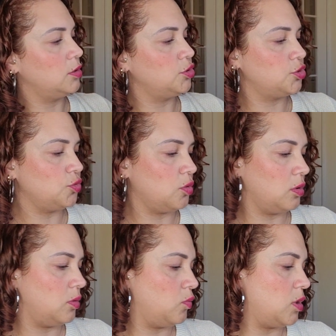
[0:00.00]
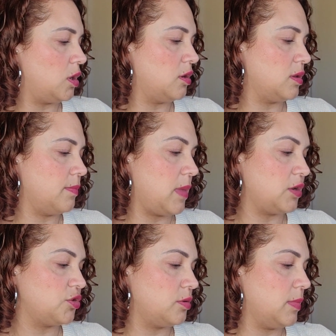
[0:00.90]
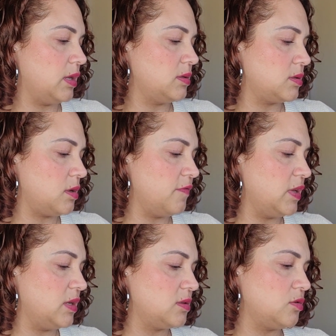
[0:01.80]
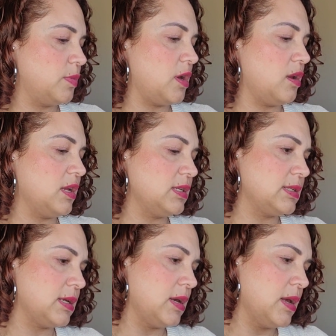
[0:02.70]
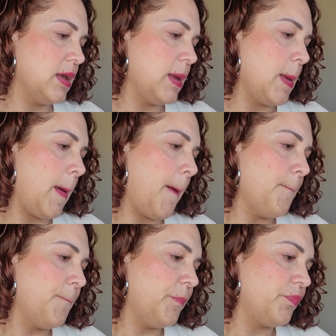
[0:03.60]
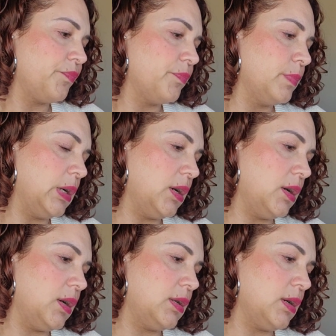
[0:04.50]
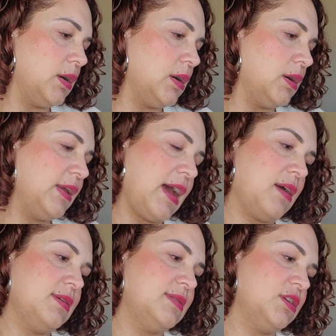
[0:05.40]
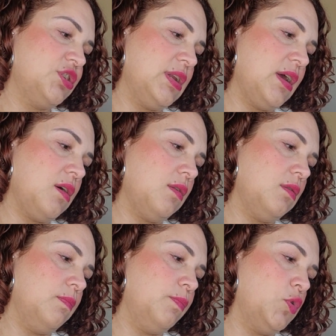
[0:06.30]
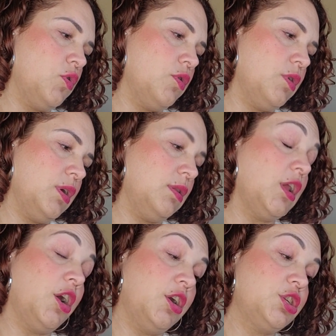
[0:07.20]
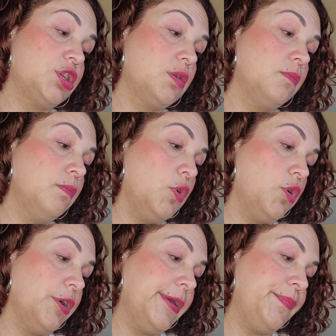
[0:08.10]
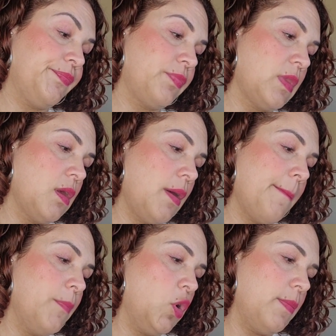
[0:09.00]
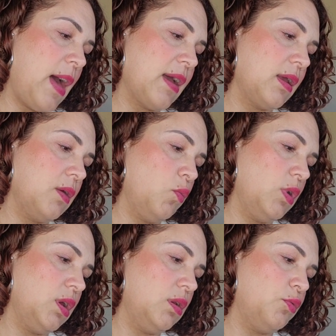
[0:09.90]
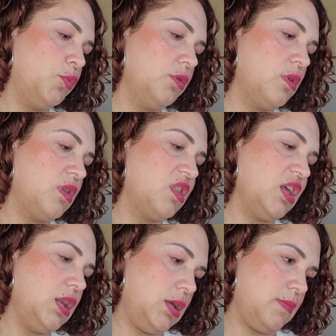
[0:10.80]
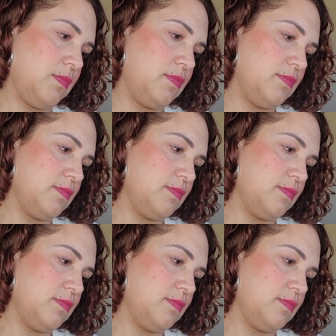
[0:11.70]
sure what are the measurements of this, to be honest. But yeah, it's the Chanel large boy bag with ruthenium.